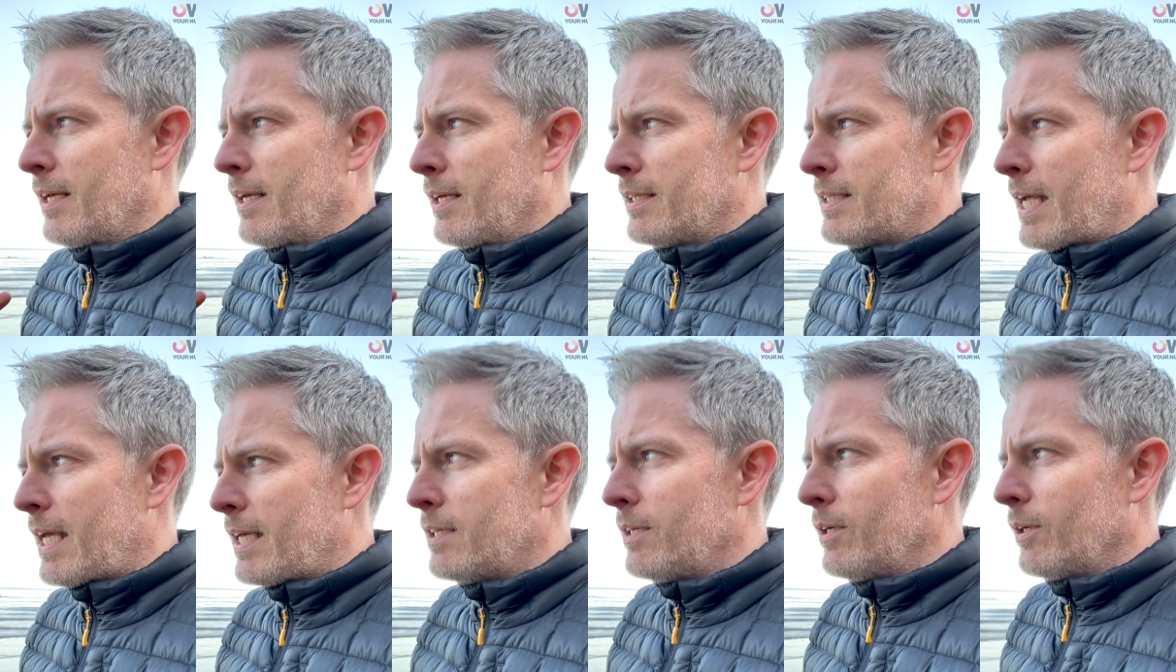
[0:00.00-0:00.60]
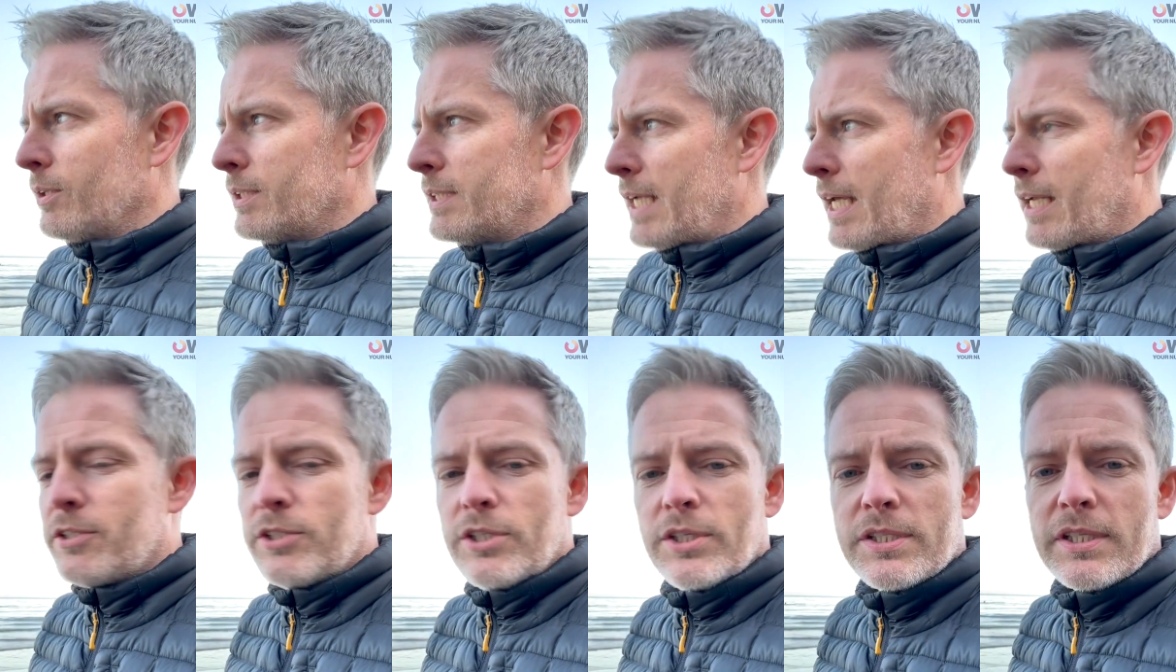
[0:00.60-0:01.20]
taking on debt
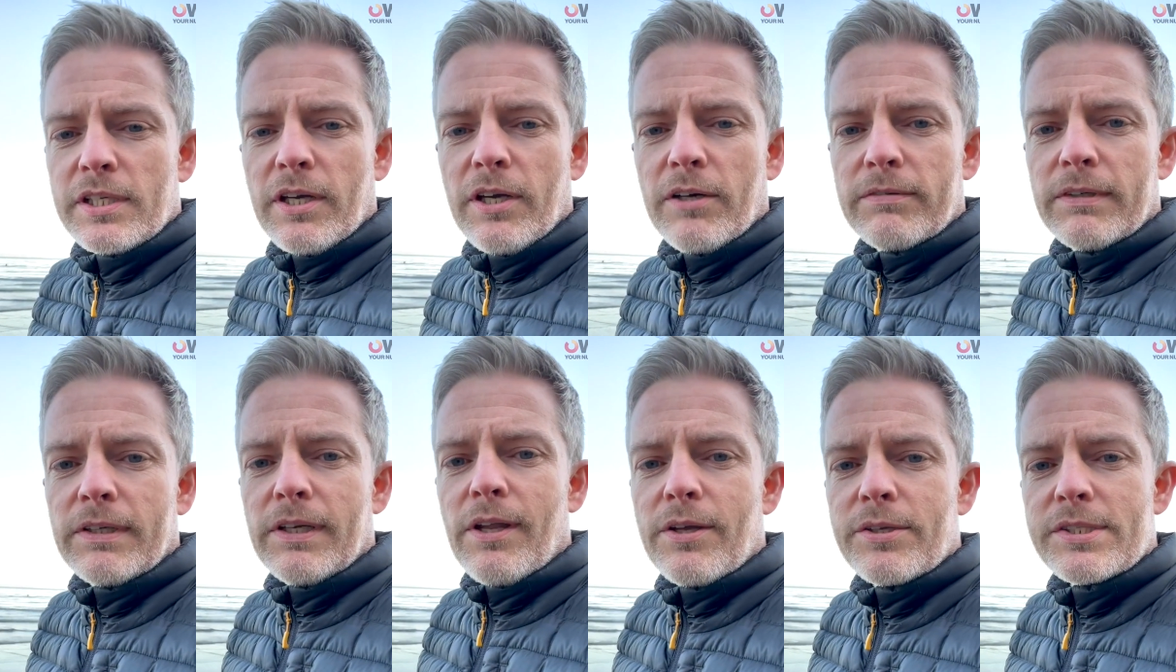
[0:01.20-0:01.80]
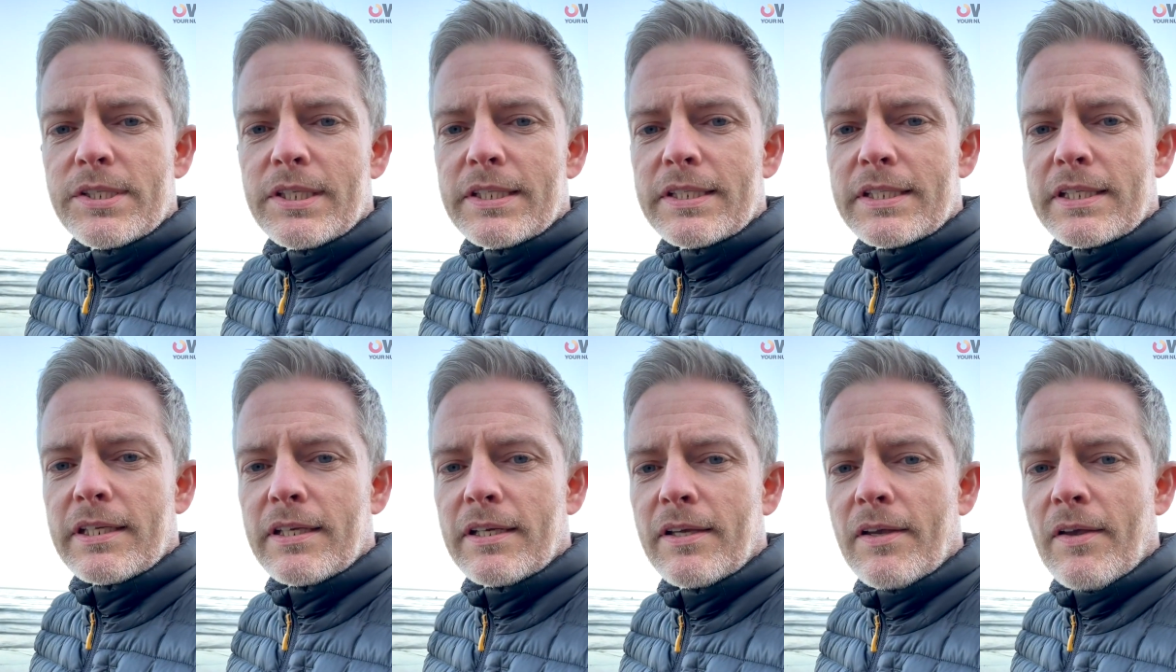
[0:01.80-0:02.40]
just to cover losses,
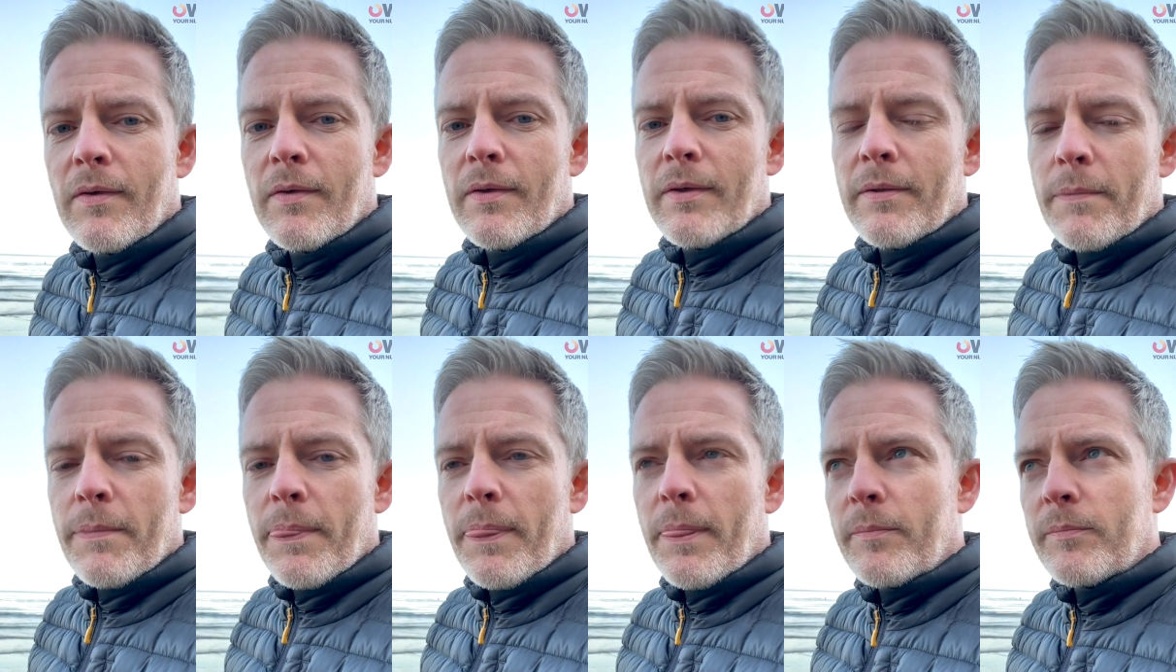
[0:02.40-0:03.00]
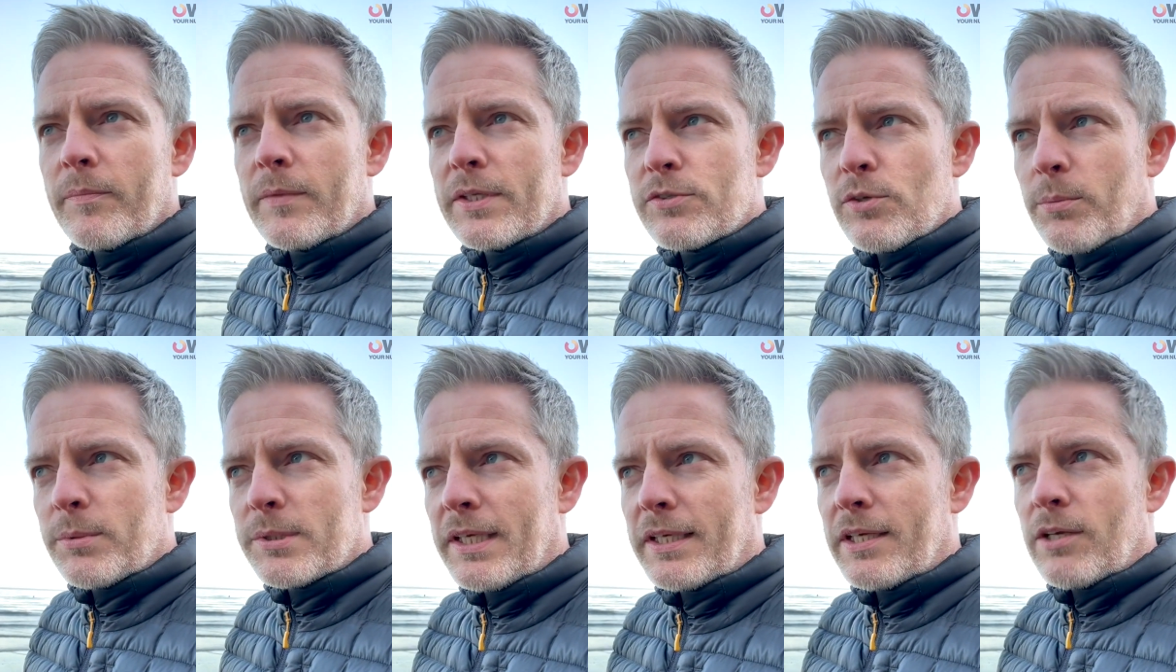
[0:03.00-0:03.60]
it's
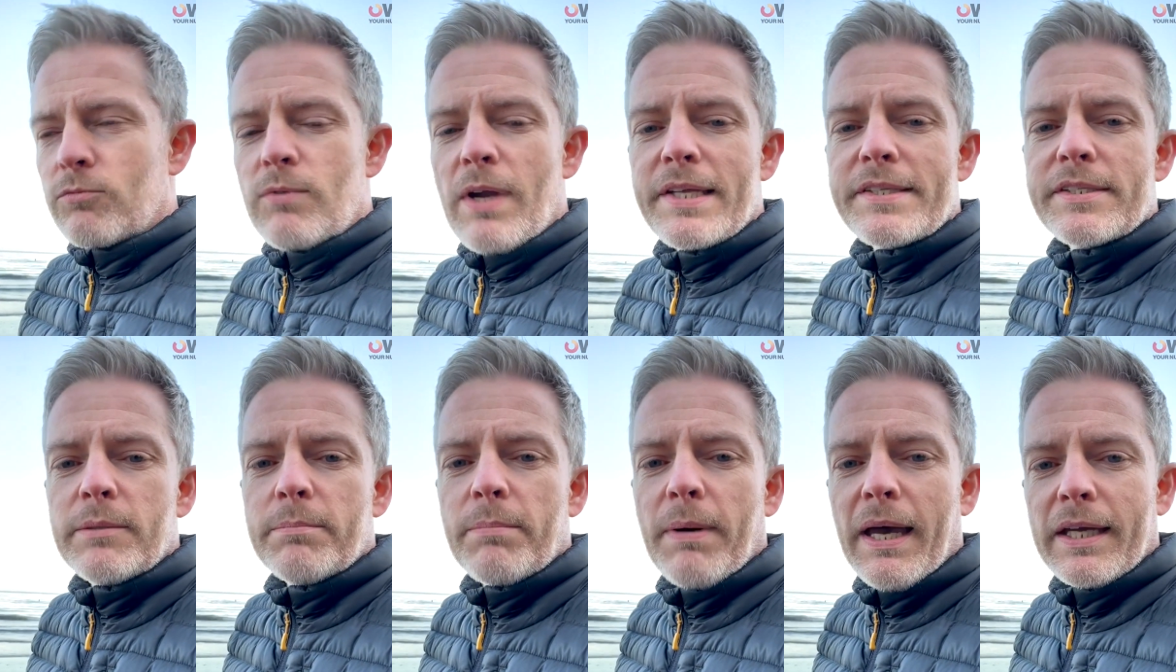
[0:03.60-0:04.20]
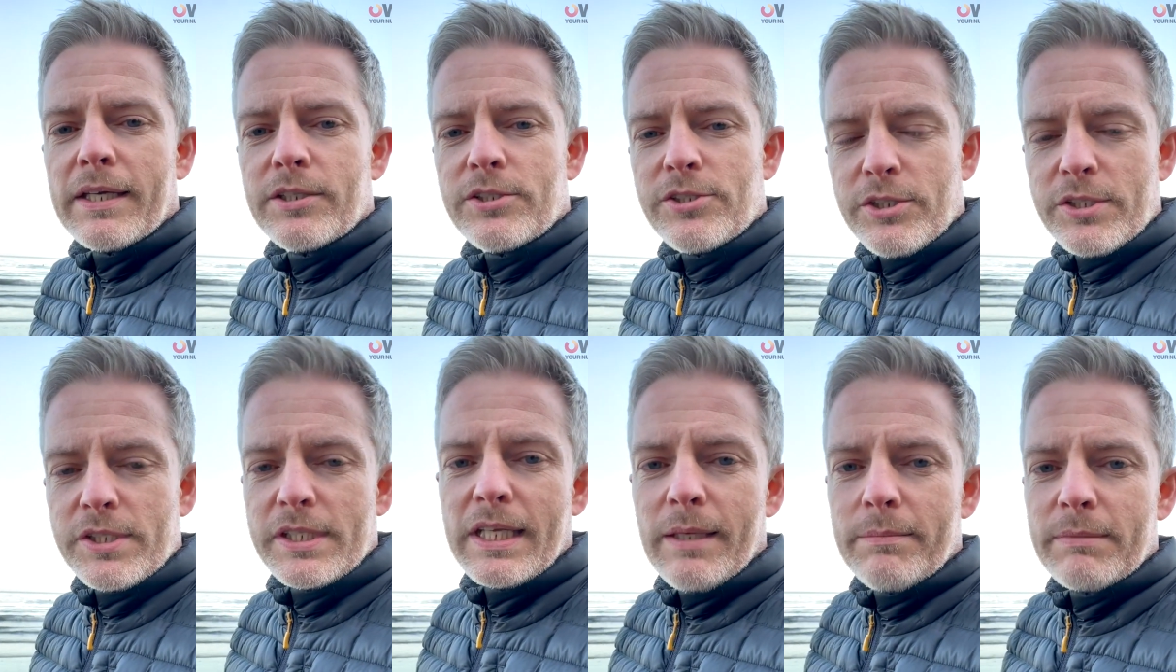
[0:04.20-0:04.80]
almost like a rescue package
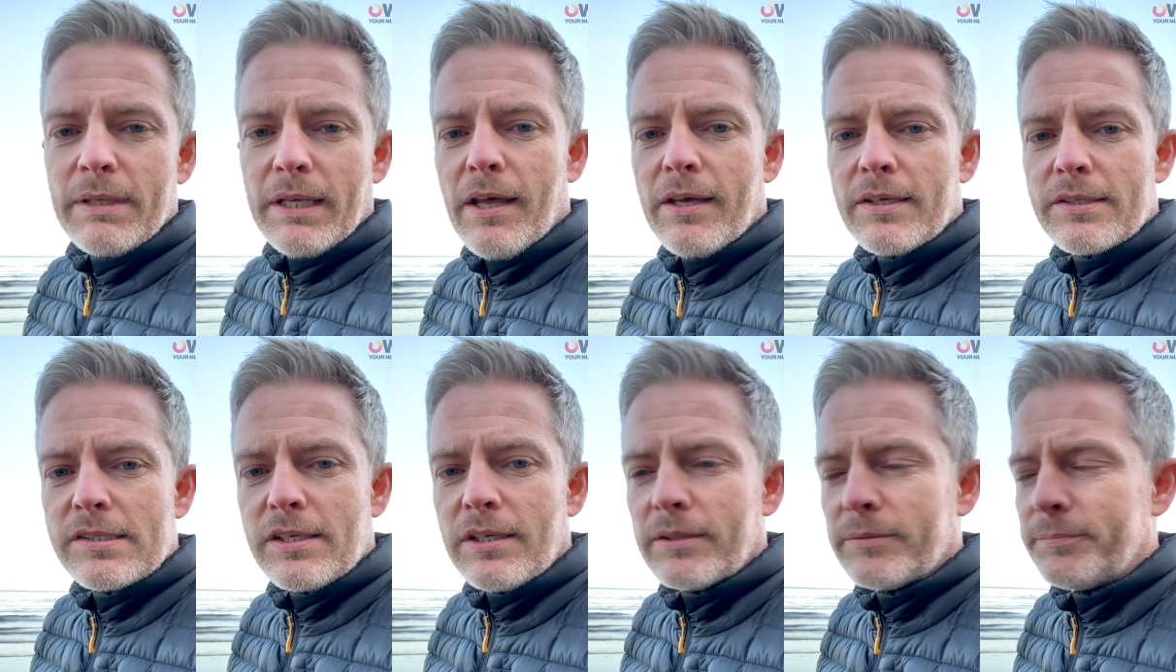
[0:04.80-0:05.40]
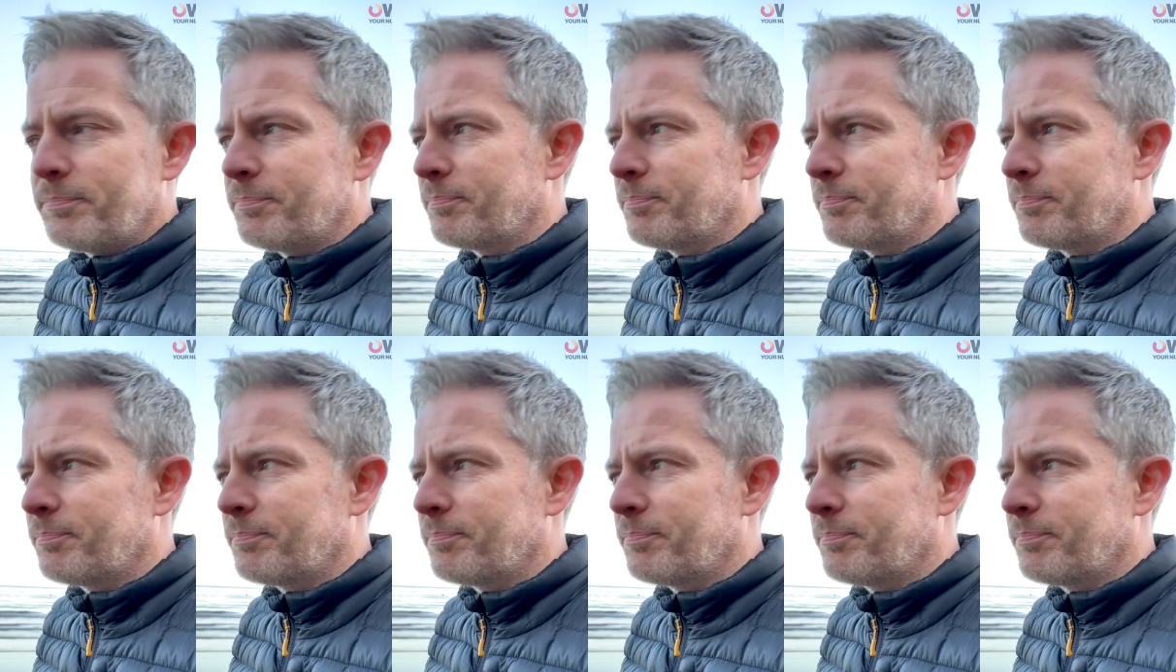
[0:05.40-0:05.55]
just to keep the lights on.